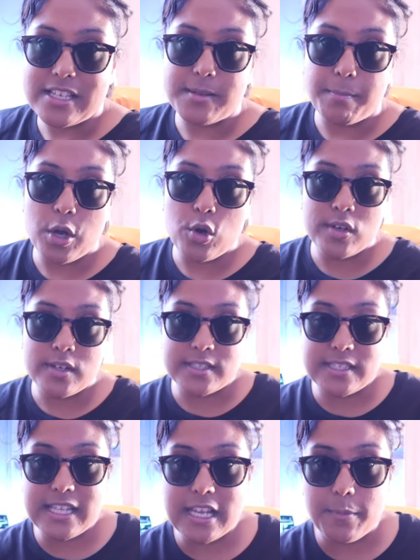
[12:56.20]
that's a
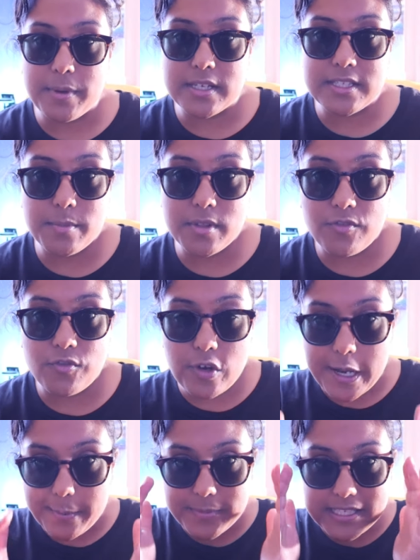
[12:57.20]
bonus thing, because some of the
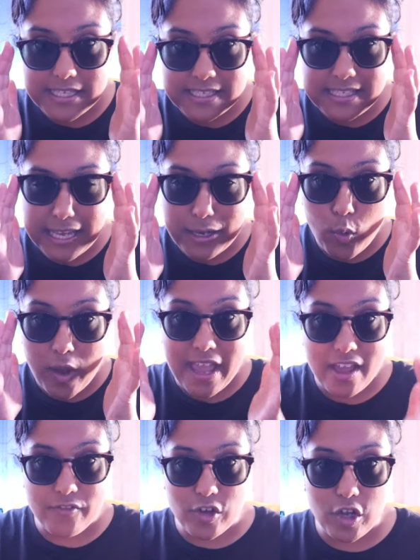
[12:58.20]
frames, they sit quite
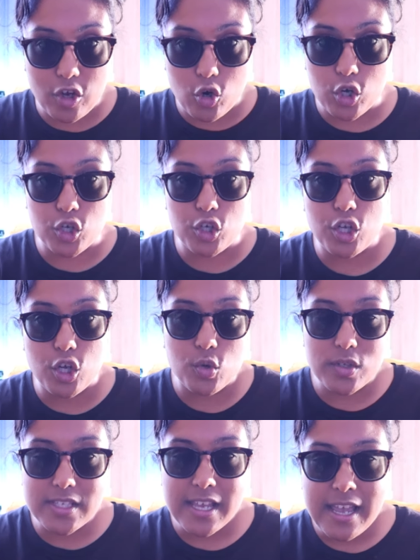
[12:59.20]
heavy on your
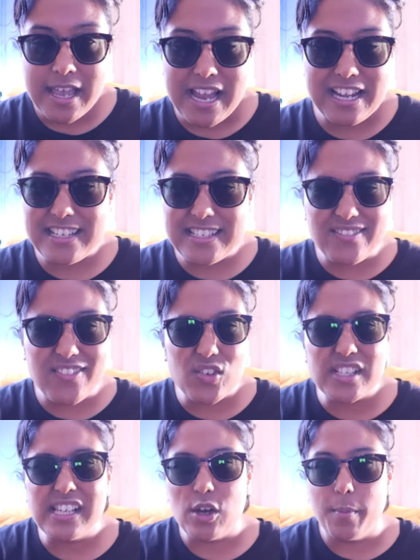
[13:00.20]
nose and it just
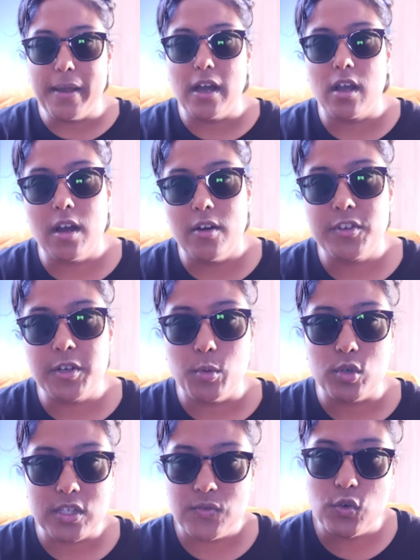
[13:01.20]
feels a little bit
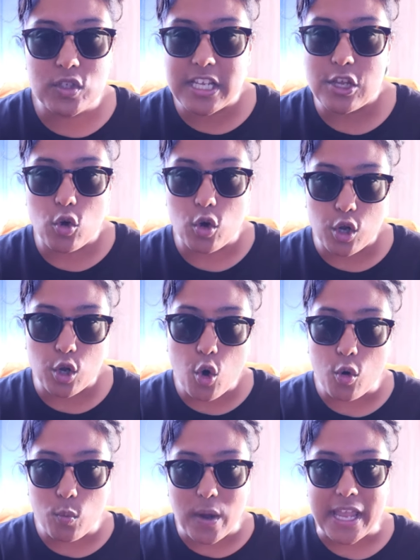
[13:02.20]
uncomfortable. It just feels like you've got a
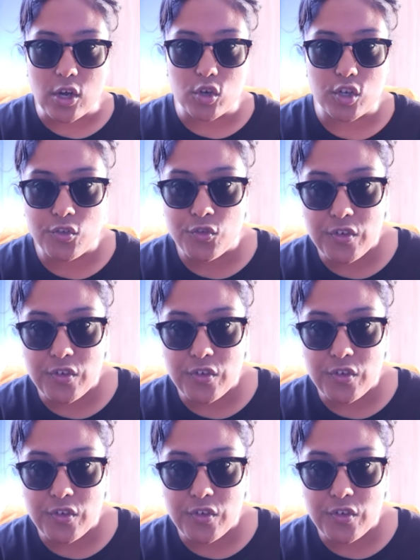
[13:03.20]
lot of weight on your